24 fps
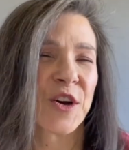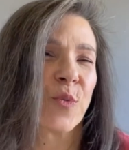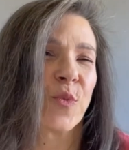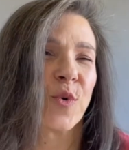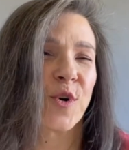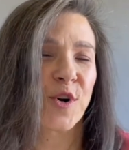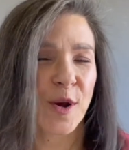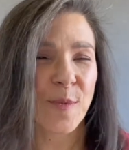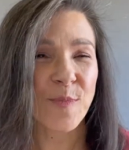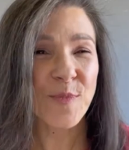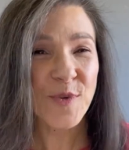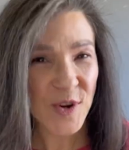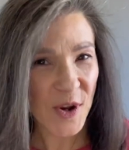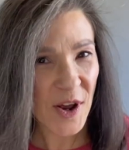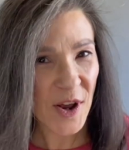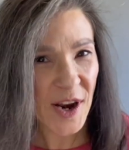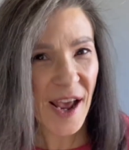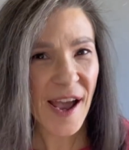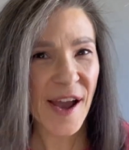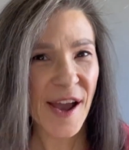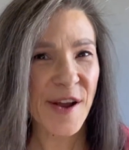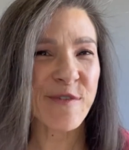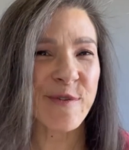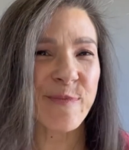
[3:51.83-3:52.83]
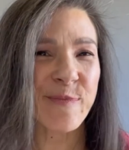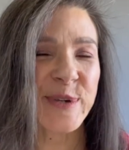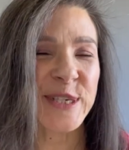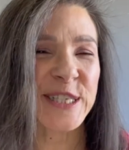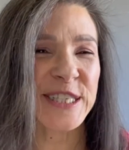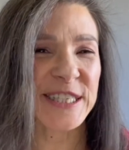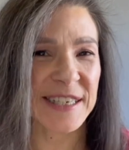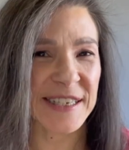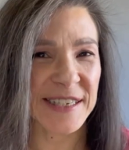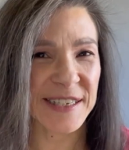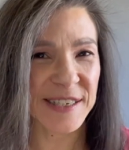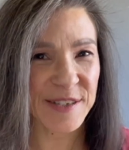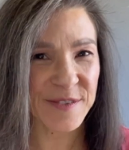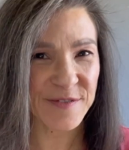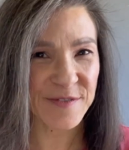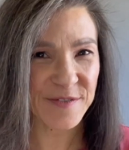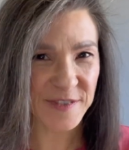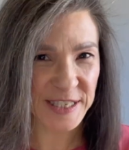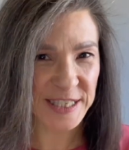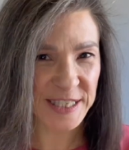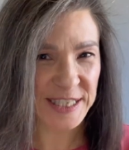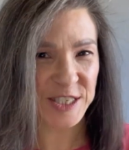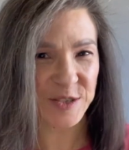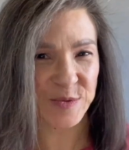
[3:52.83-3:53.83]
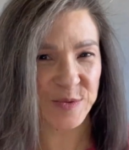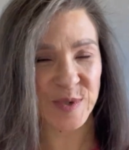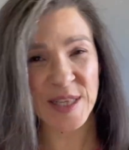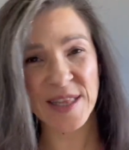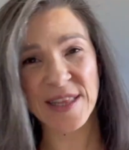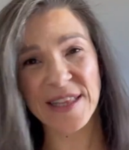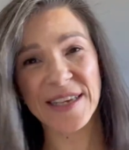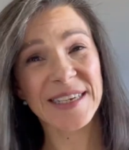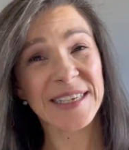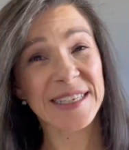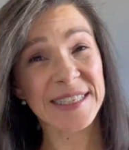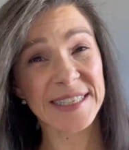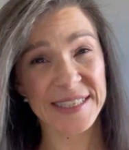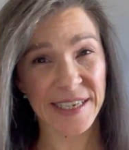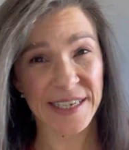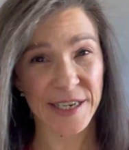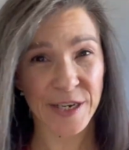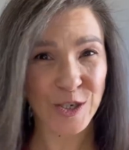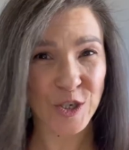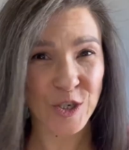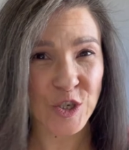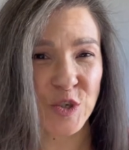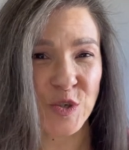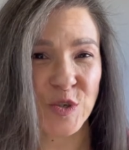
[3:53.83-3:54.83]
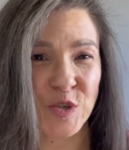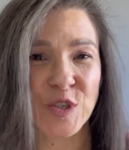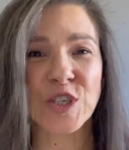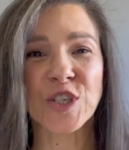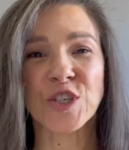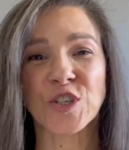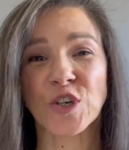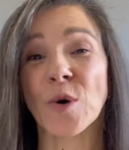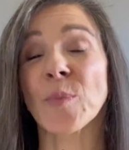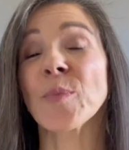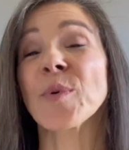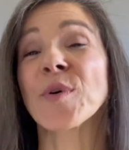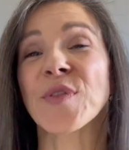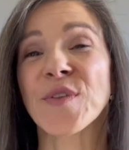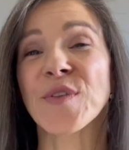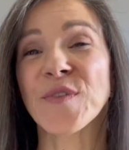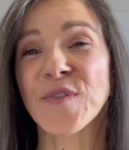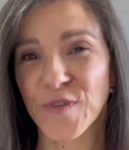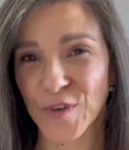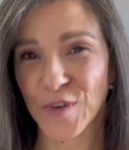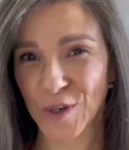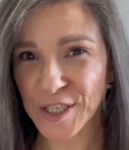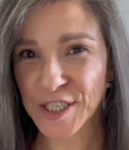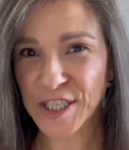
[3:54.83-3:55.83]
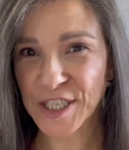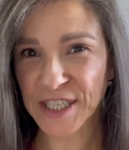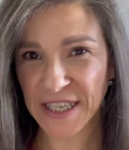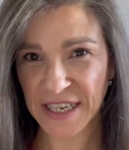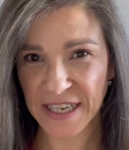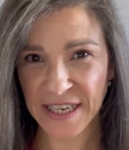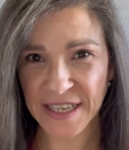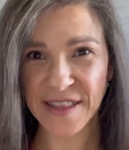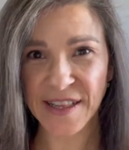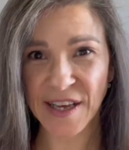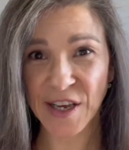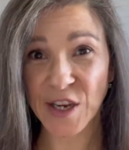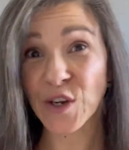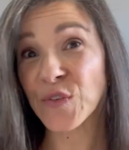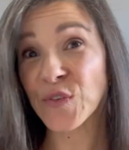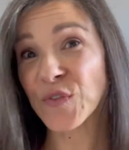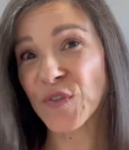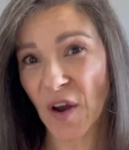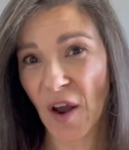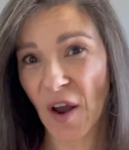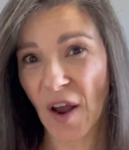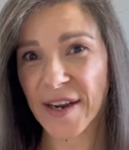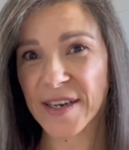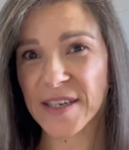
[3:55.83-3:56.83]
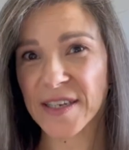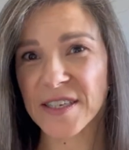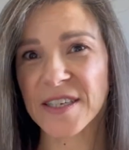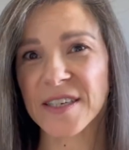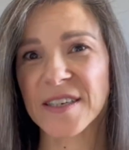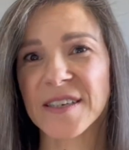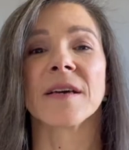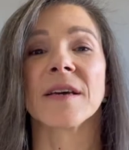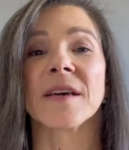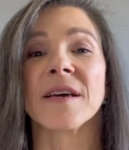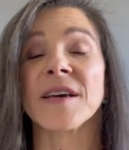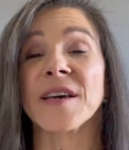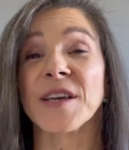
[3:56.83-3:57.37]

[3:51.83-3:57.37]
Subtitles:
What I'm not 100% convinced with is that you should stop at the first thing that you find.